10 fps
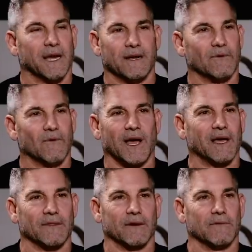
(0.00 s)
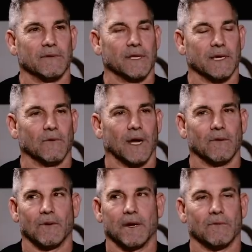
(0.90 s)
I don't why though. Like why?
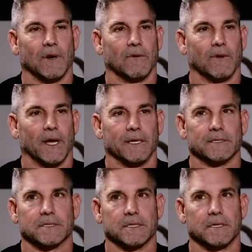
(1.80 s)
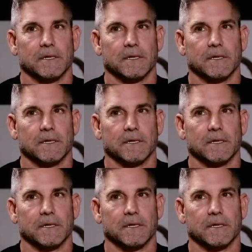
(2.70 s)
Well, why, why you know, why? they just